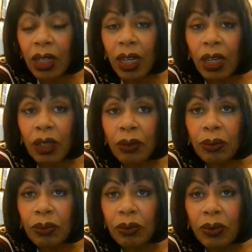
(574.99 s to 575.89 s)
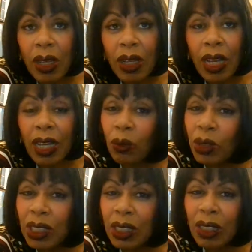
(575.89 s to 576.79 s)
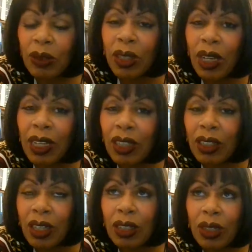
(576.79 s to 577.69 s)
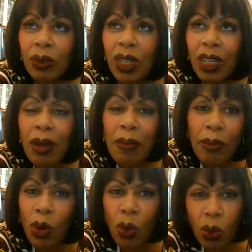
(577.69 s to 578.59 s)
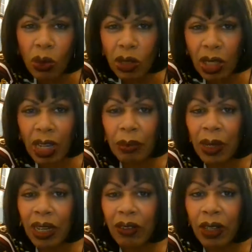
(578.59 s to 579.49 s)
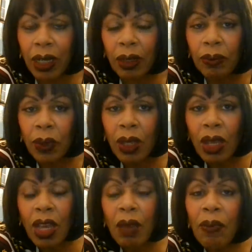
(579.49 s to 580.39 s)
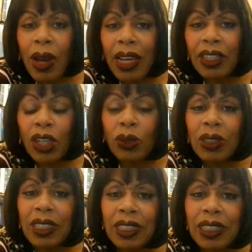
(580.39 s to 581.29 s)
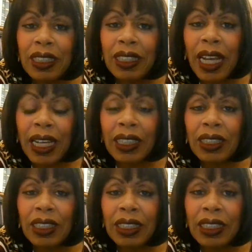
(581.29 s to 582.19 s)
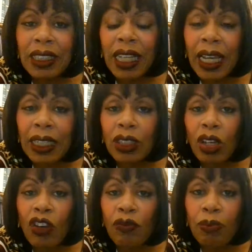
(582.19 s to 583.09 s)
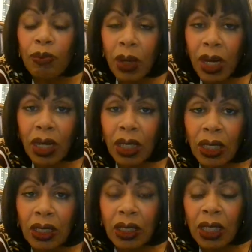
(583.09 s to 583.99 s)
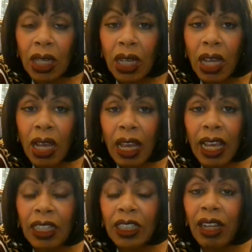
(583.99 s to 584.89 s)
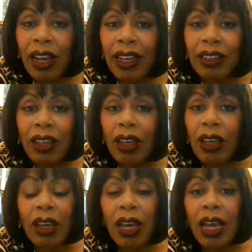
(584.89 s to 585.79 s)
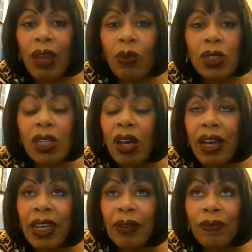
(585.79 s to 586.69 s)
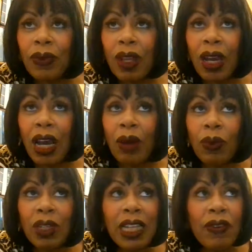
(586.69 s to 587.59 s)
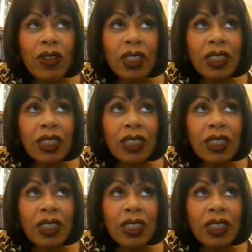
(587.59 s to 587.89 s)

Um, it wasn't. It was like a. It was like a mall type area, but I noted stacks and stacks of birds. It's like. It was like. I wouldn't even.